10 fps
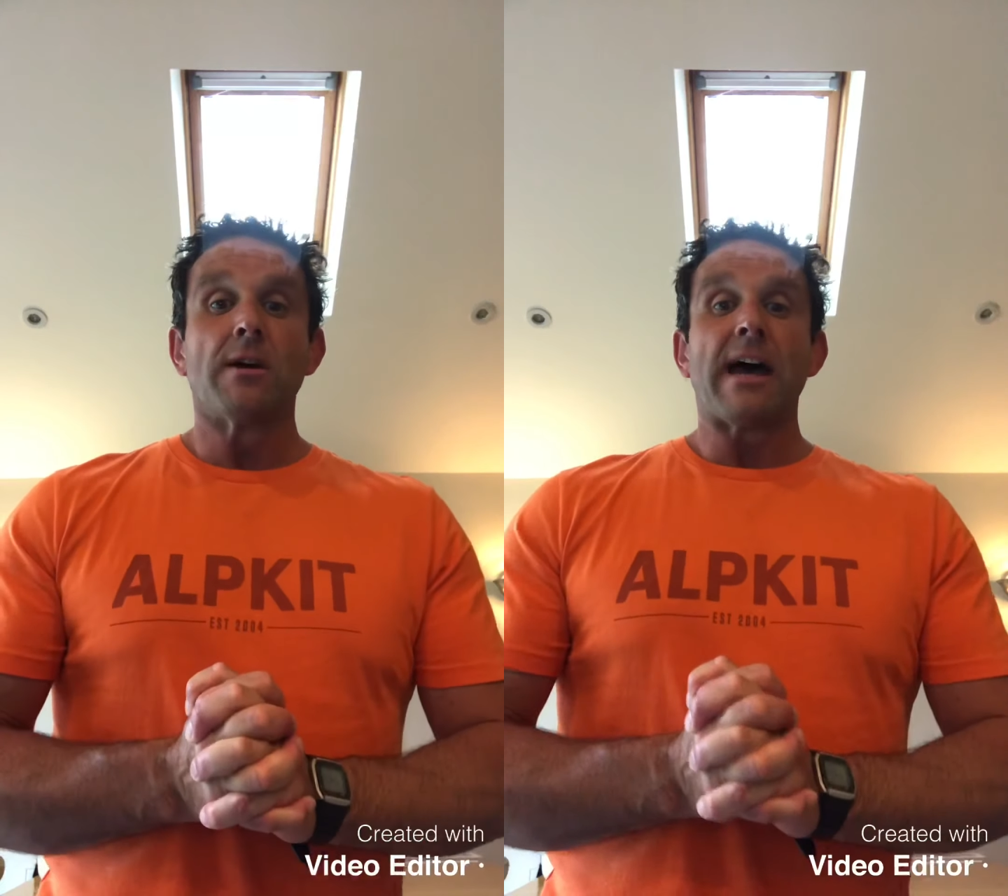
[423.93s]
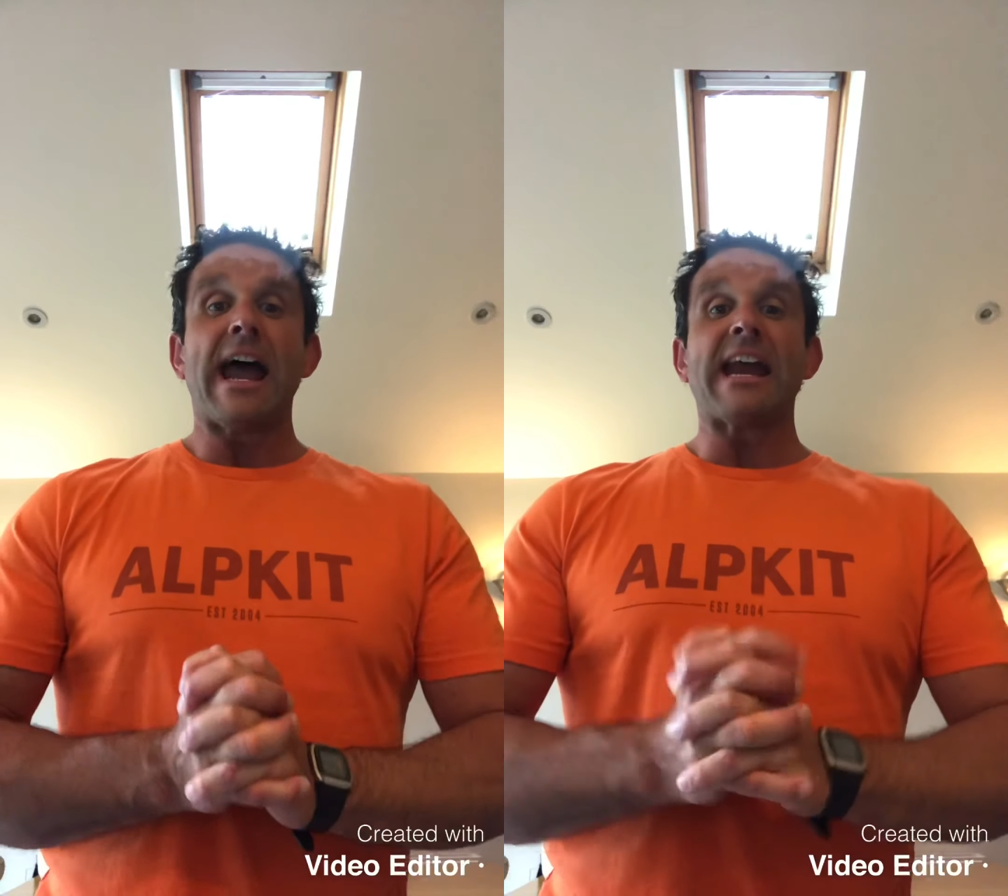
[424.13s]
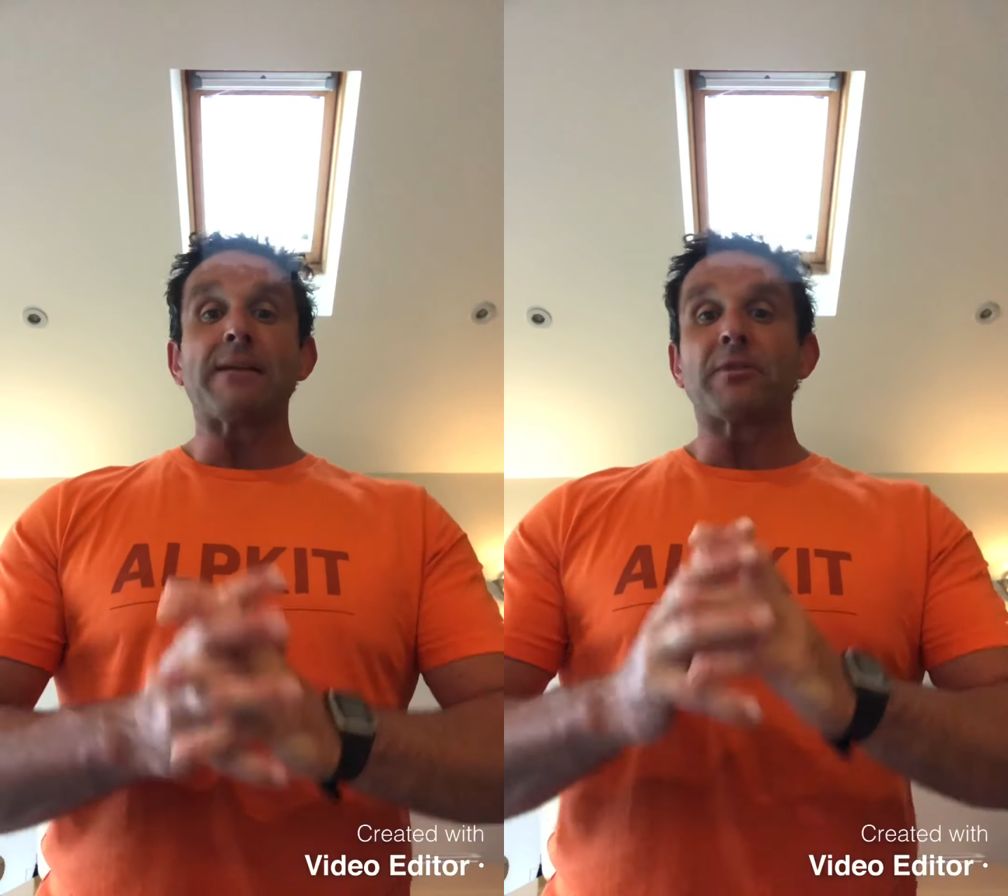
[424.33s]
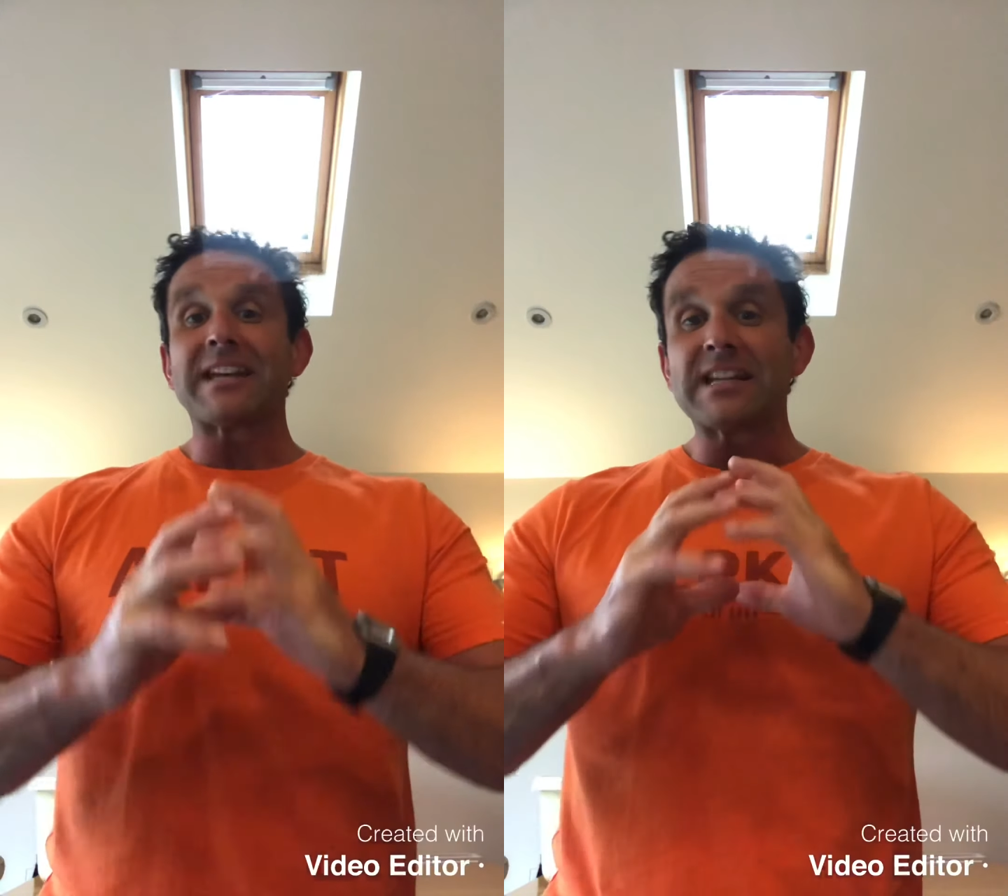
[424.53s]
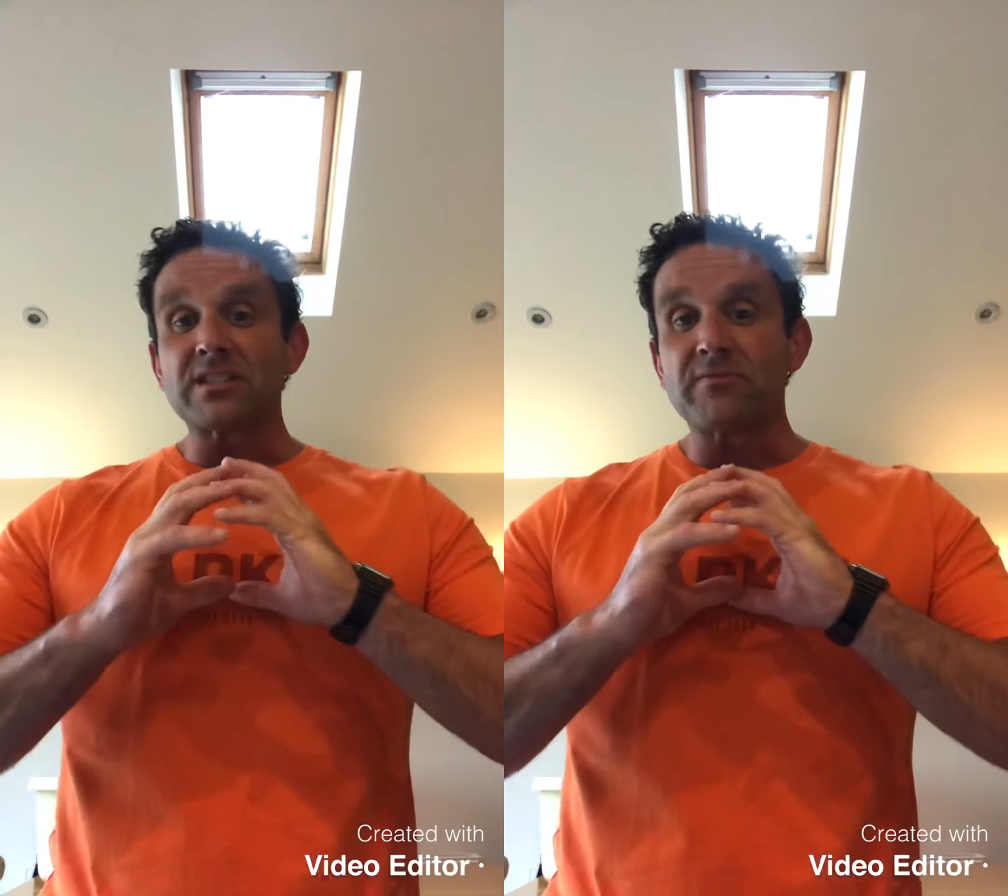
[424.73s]
anybody
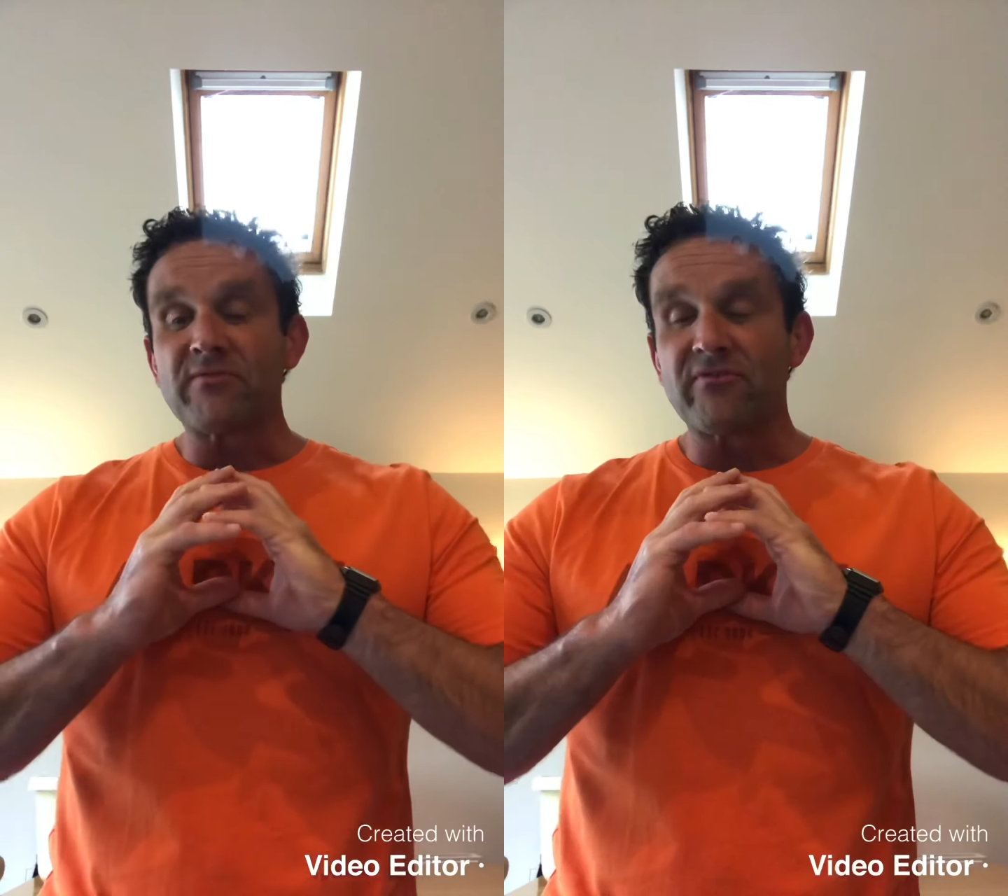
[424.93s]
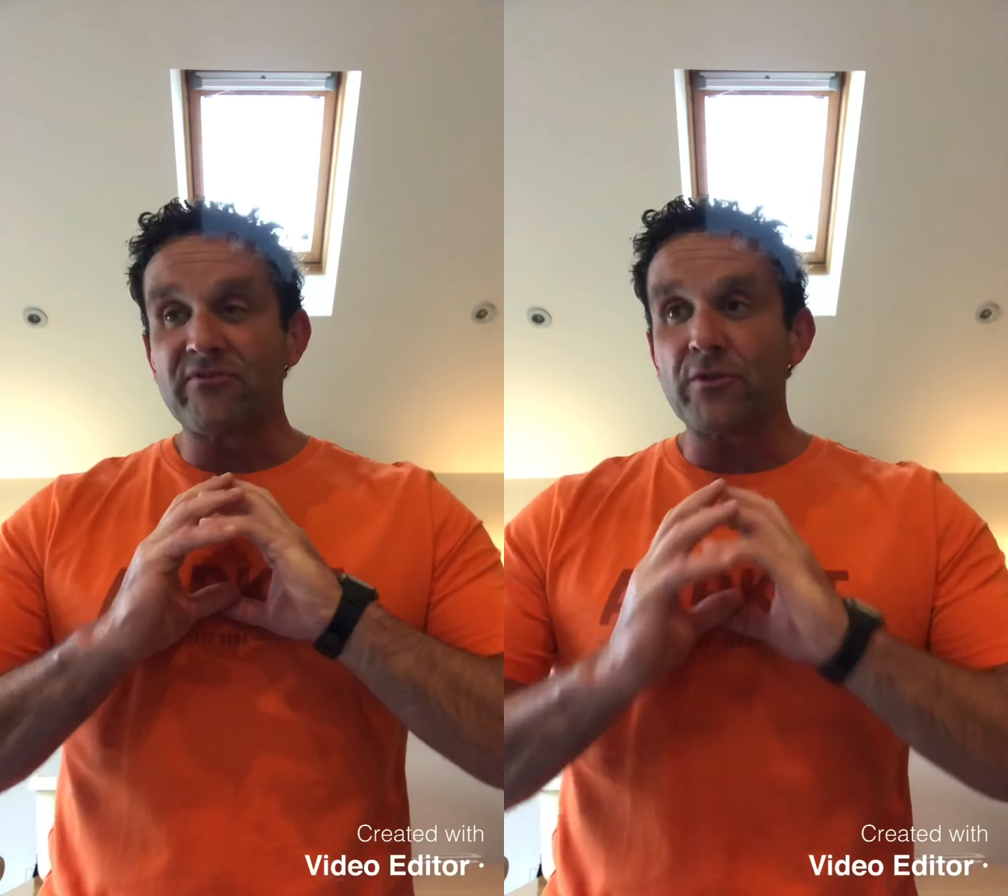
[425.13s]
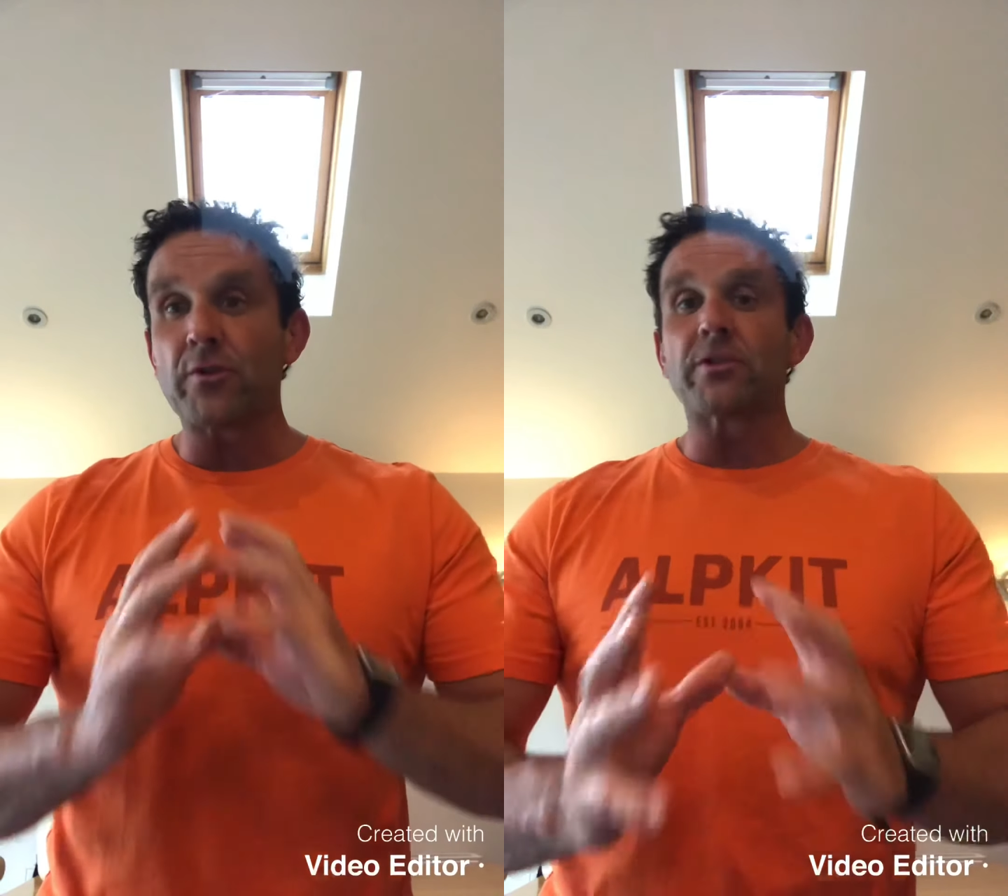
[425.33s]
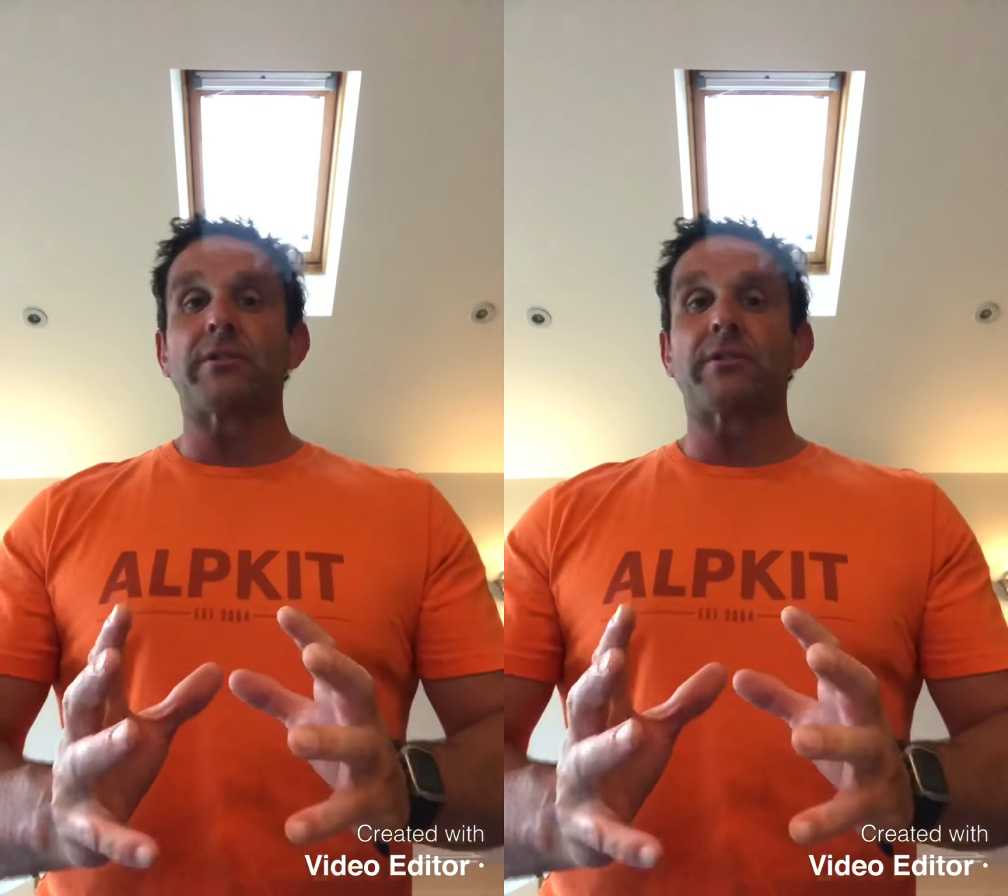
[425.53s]
needs further